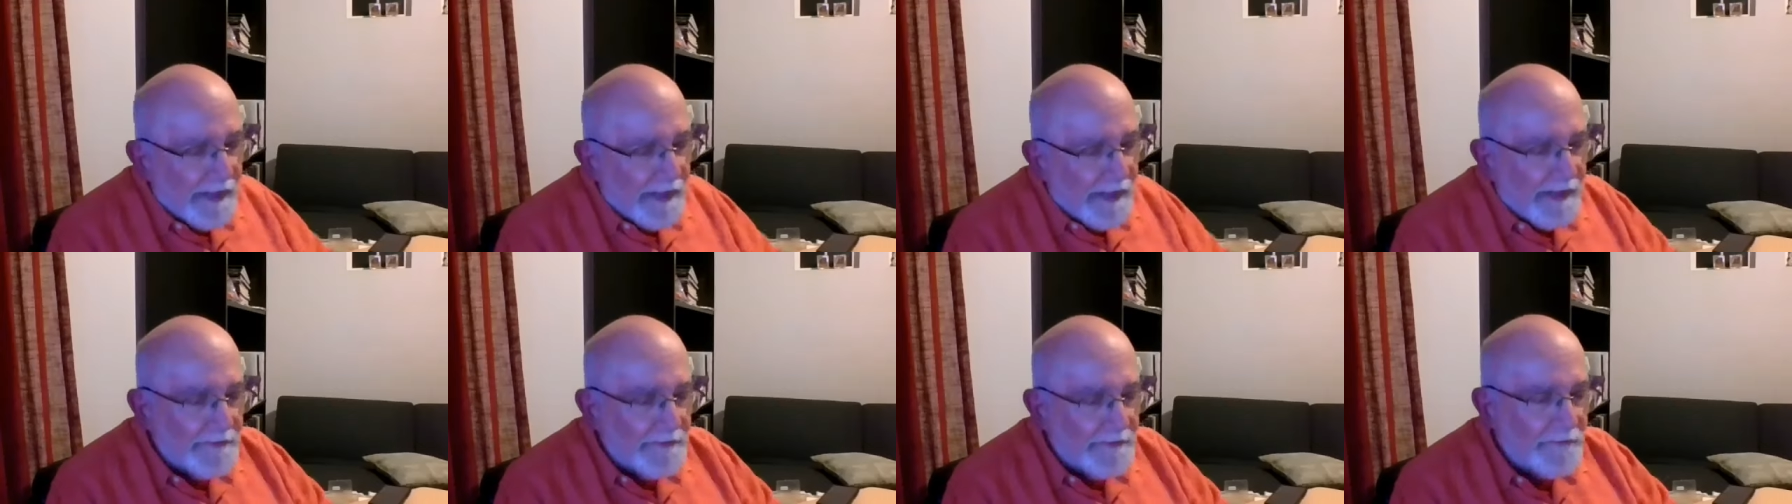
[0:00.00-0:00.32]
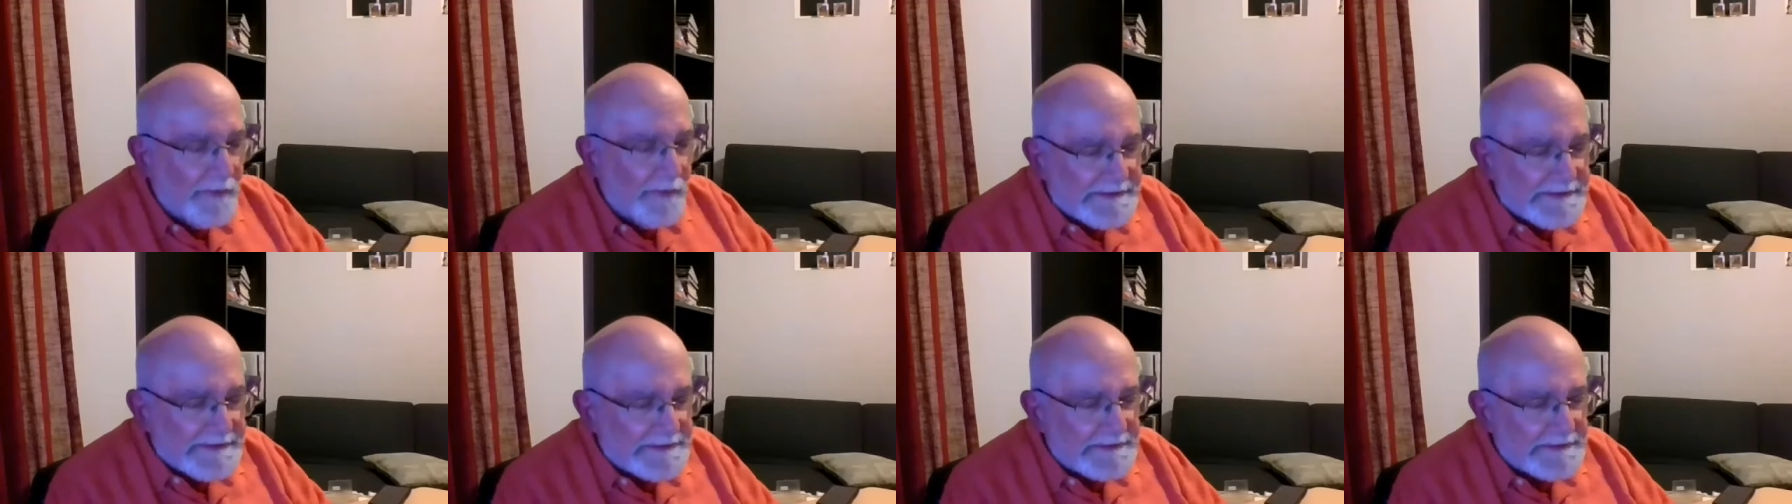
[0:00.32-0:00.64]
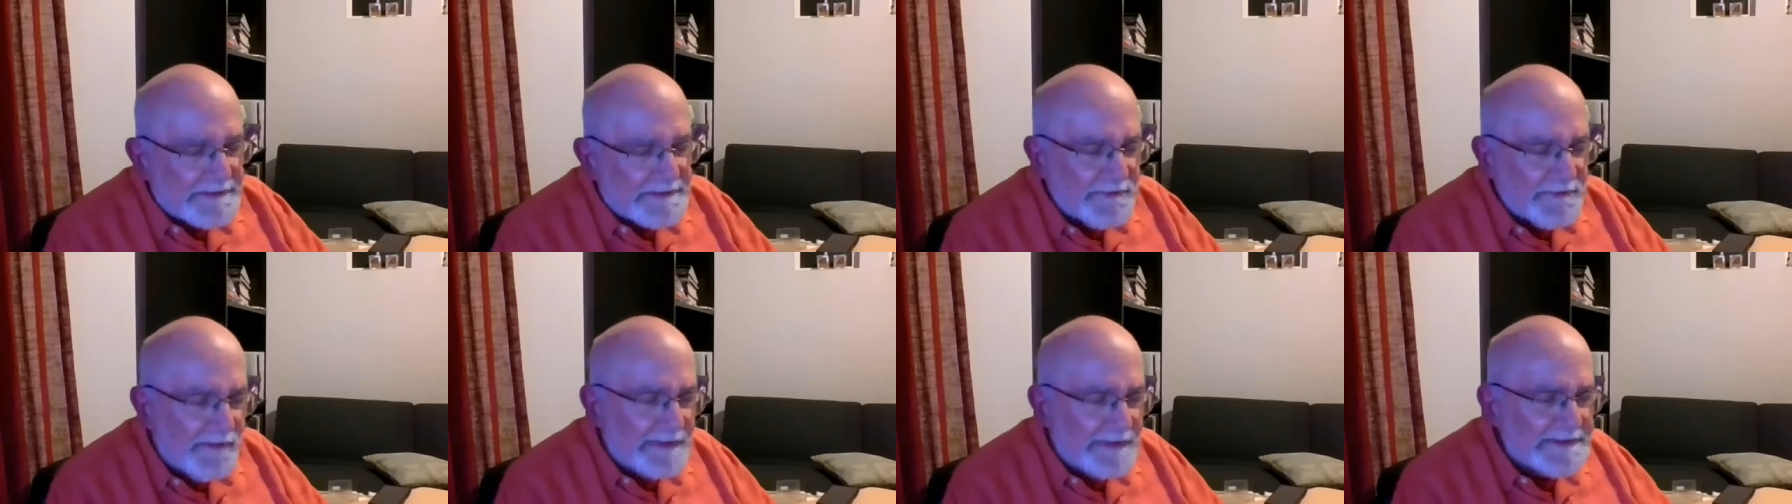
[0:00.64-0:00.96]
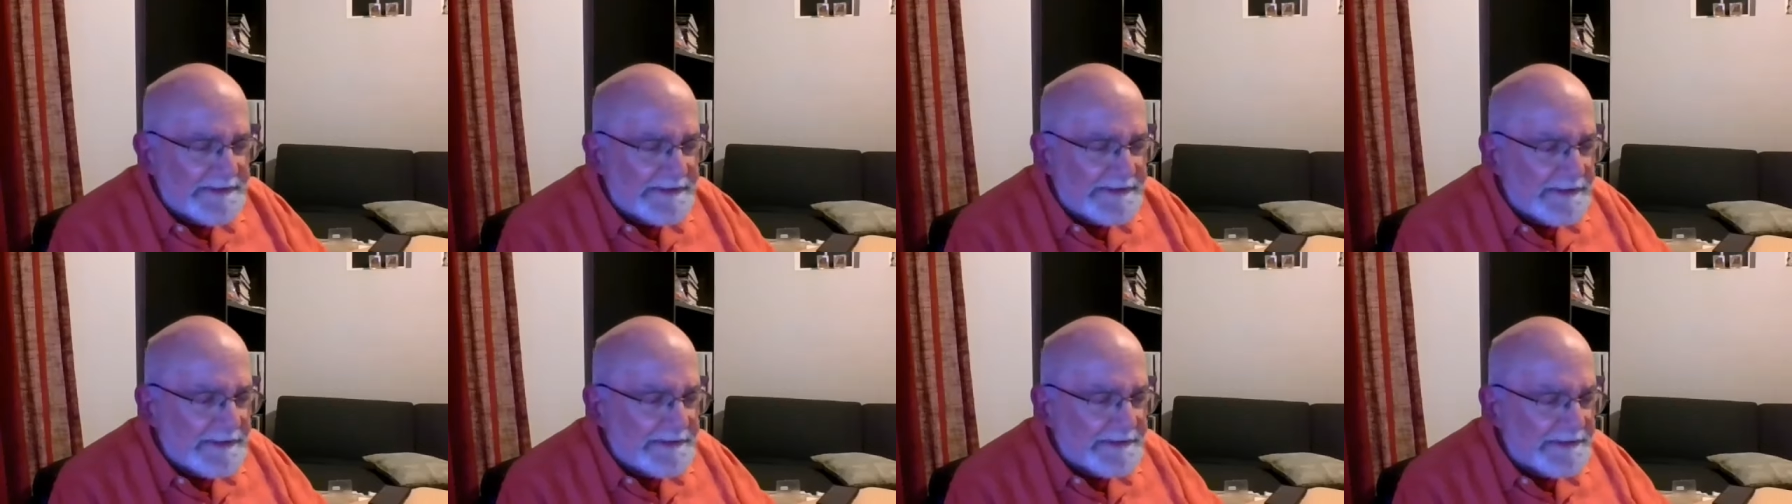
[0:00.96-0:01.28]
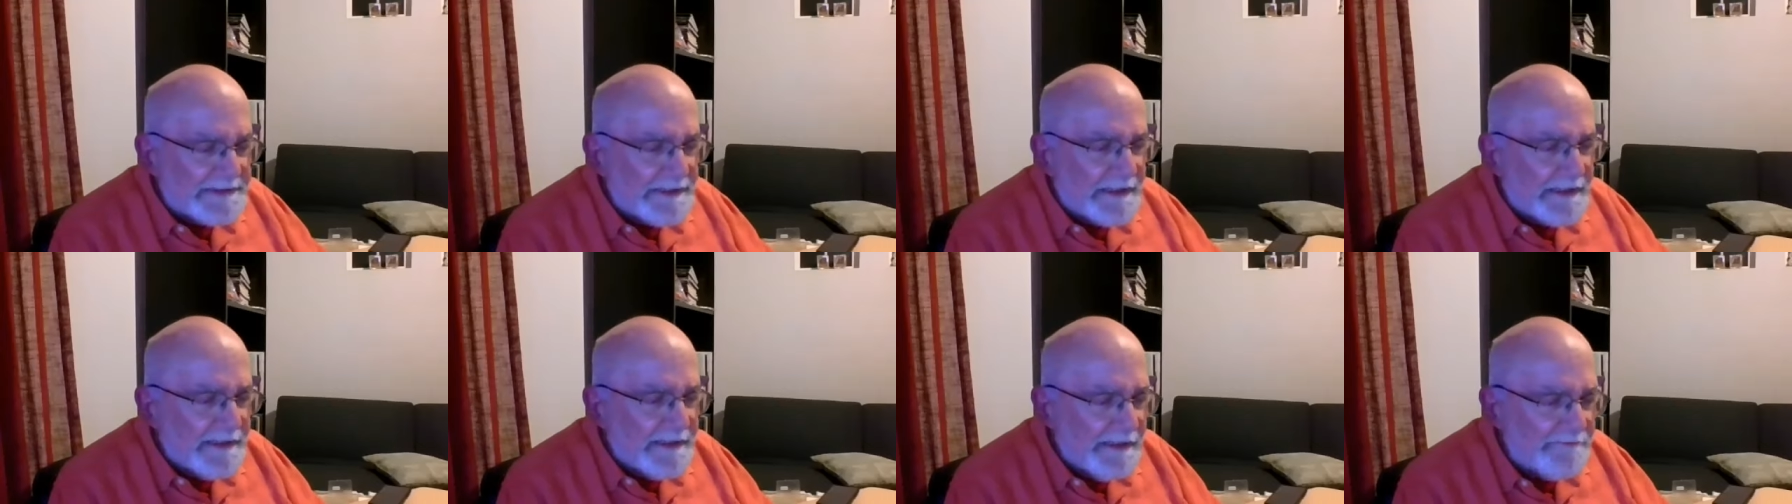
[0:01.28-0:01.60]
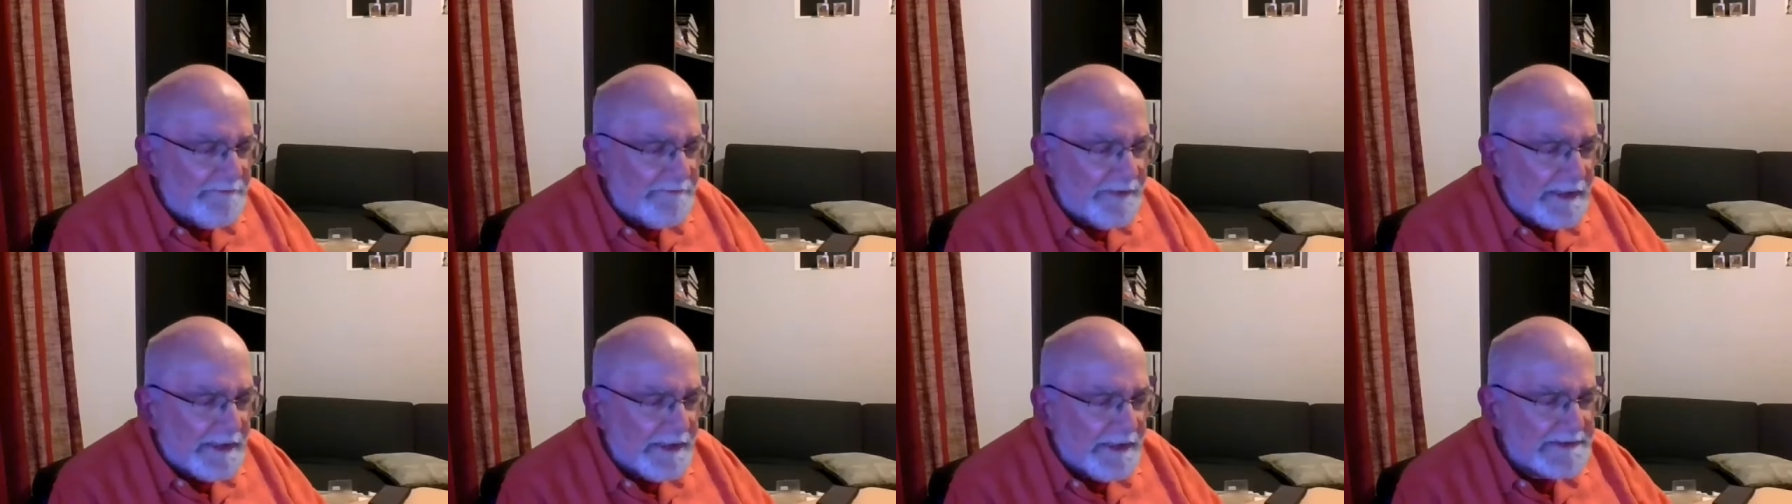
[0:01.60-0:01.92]
And what's the
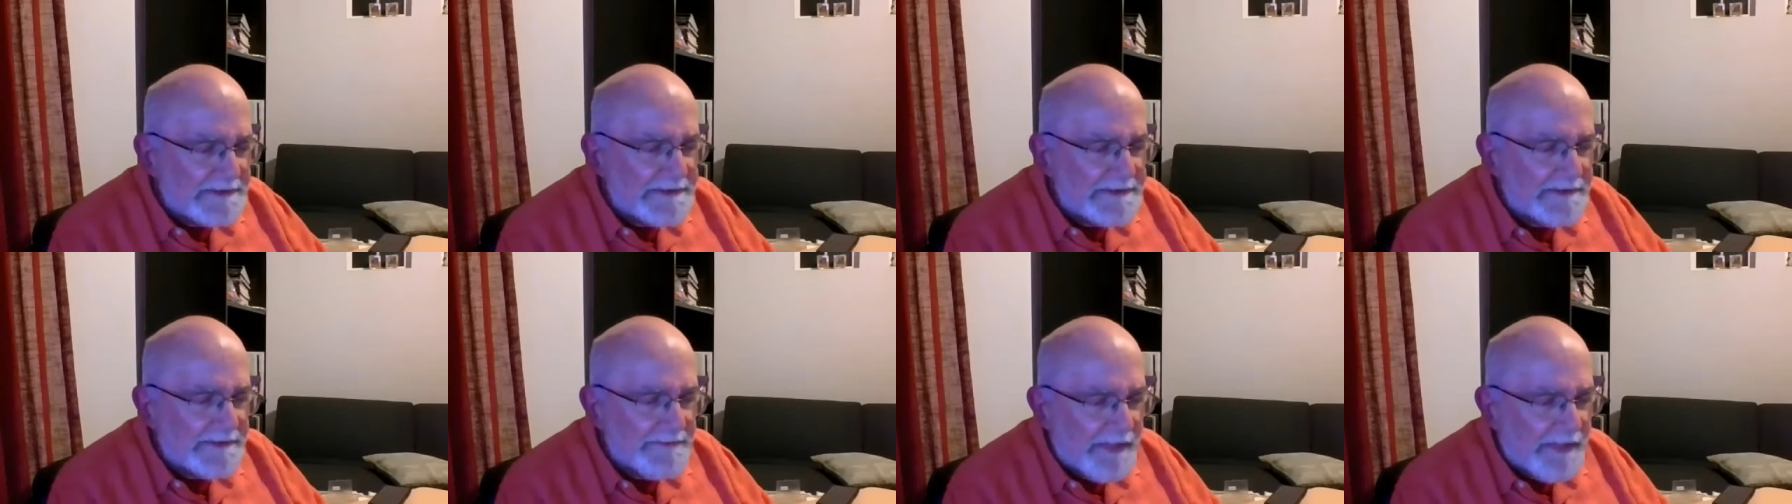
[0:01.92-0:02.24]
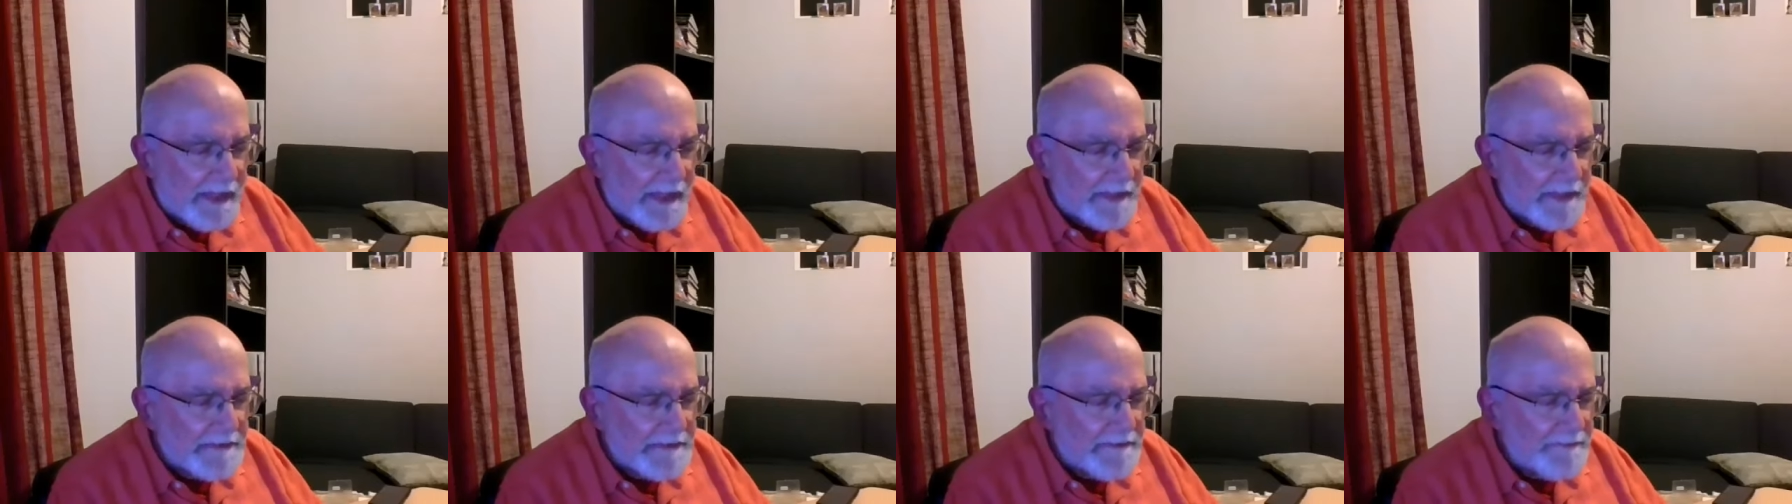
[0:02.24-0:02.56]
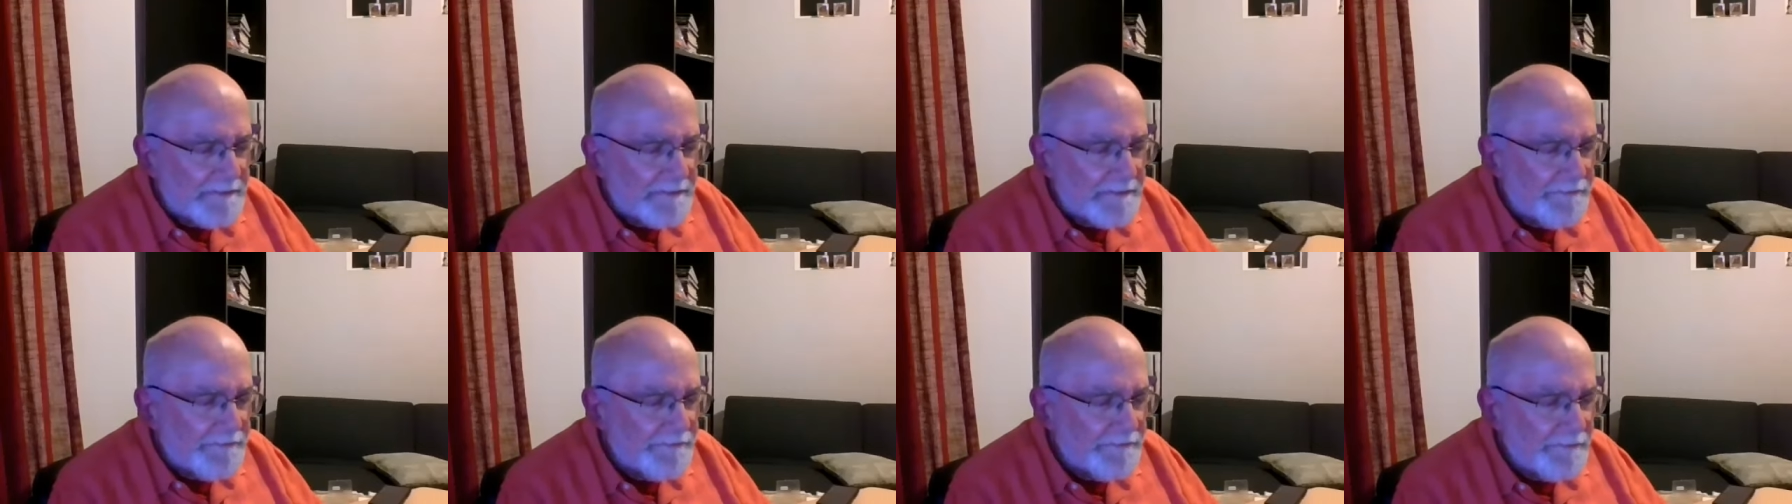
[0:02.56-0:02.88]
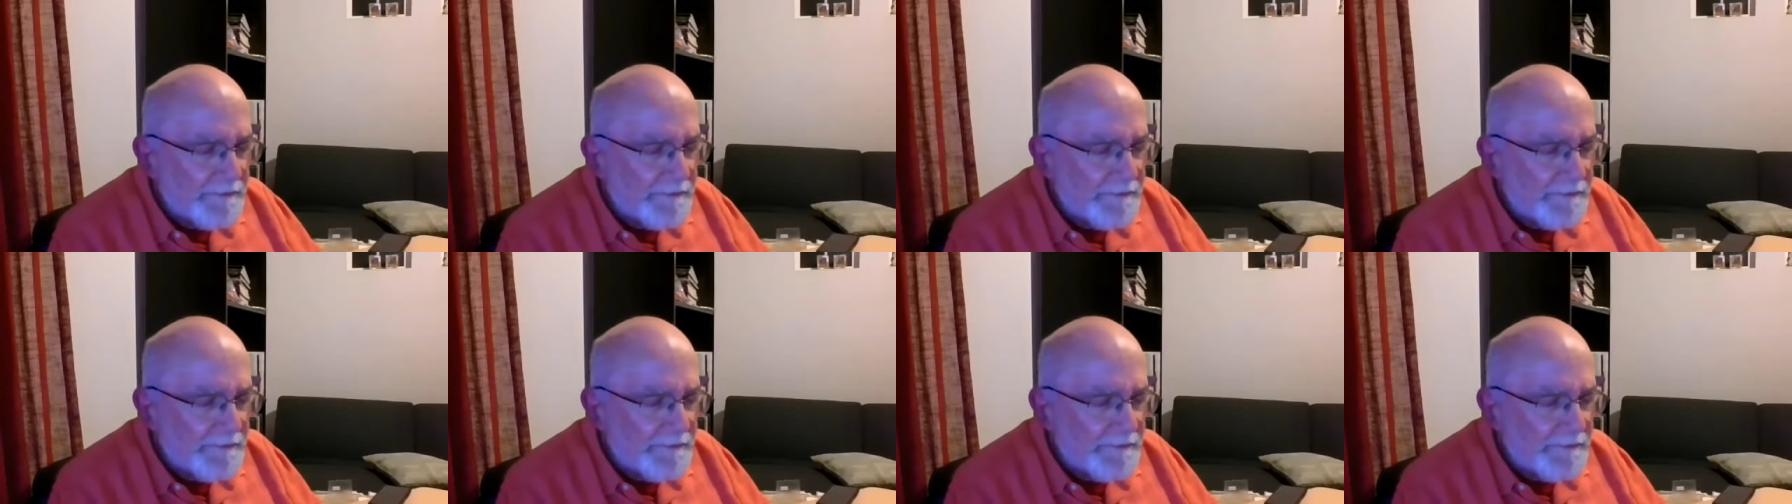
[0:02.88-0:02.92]
significance of that?